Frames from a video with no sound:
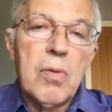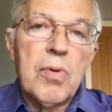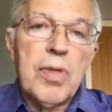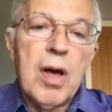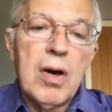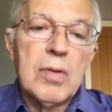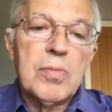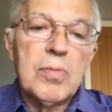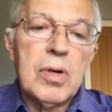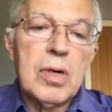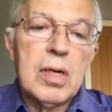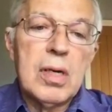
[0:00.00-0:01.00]
with hard
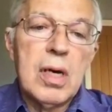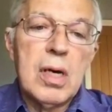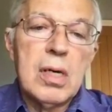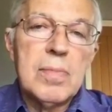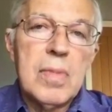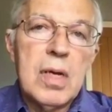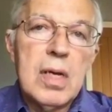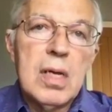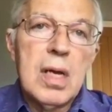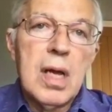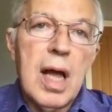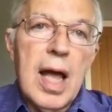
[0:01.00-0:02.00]
work and
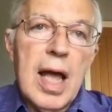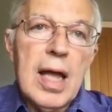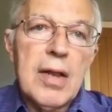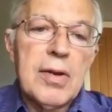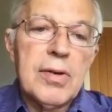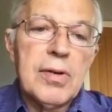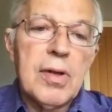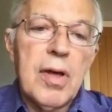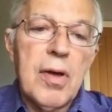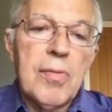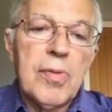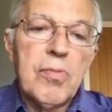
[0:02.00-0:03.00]

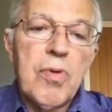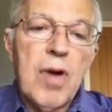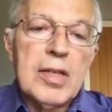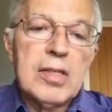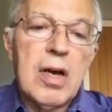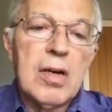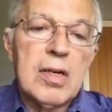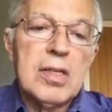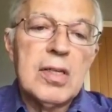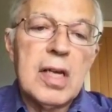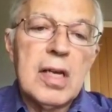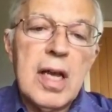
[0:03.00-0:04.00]
the right
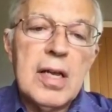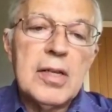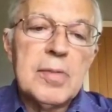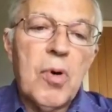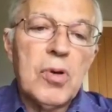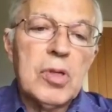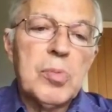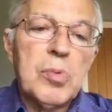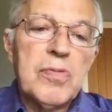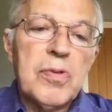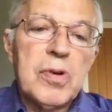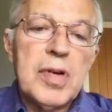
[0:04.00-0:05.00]
targeting, it is possible
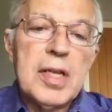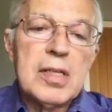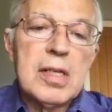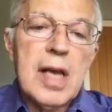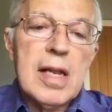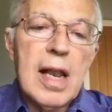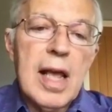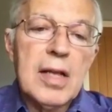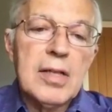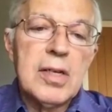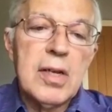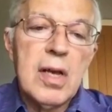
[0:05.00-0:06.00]
for Greens to get
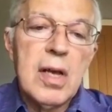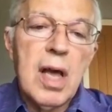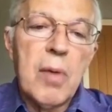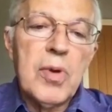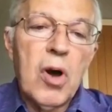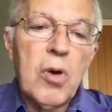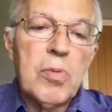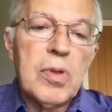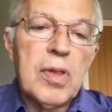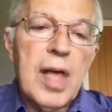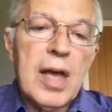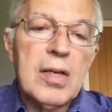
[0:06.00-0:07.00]
elected. And we hope
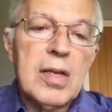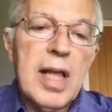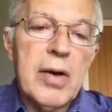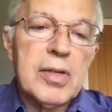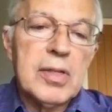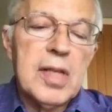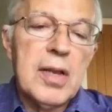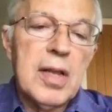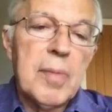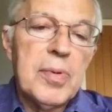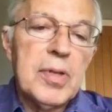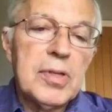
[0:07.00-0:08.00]
that that can now extend
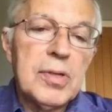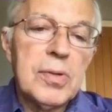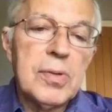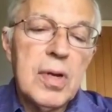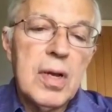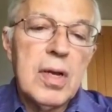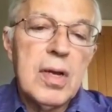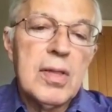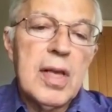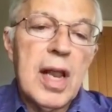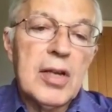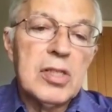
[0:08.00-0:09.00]
up into
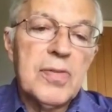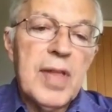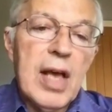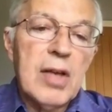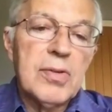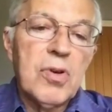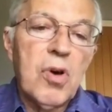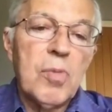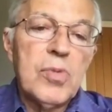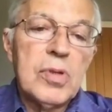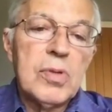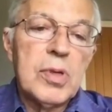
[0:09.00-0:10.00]
the elections for the House of
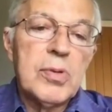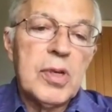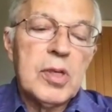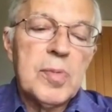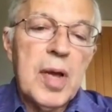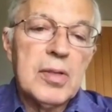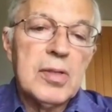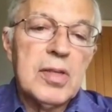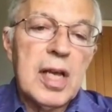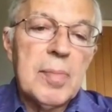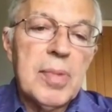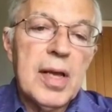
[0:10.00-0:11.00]
Commons, which we expect
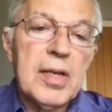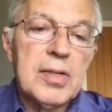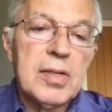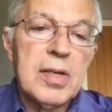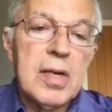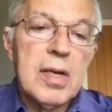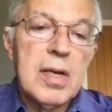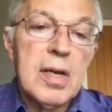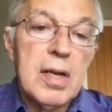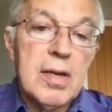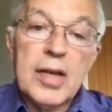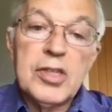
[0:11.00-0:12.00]
to take place
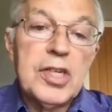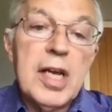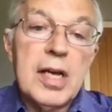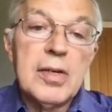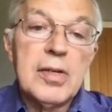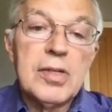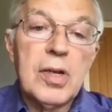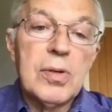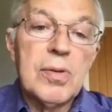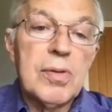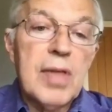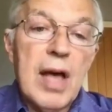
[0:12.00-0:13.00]
next year.
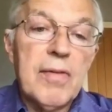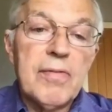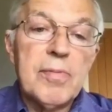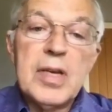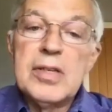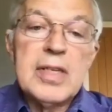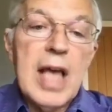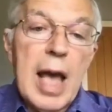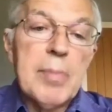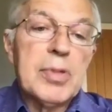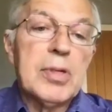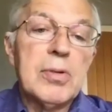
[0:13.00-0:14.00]
So that to me is the
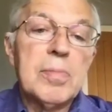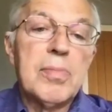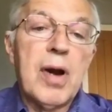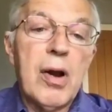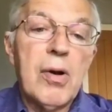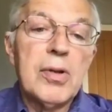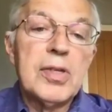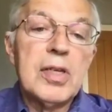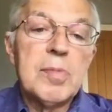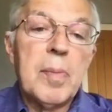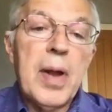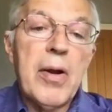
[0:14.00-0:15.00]
absolute priority,
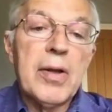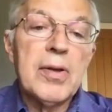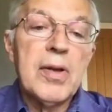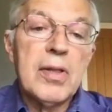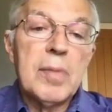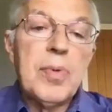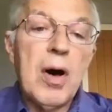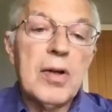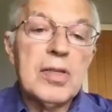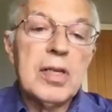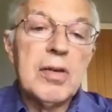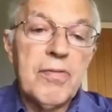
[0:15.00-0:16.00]
is preparing the
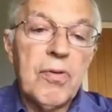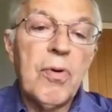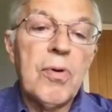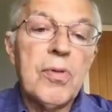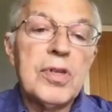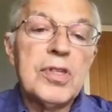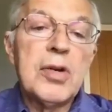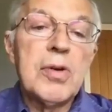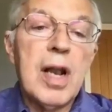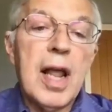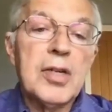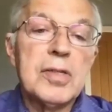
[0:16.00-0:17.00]
party for the
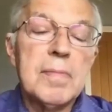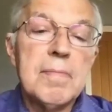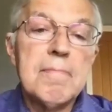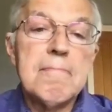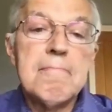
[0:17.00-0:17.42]
general election.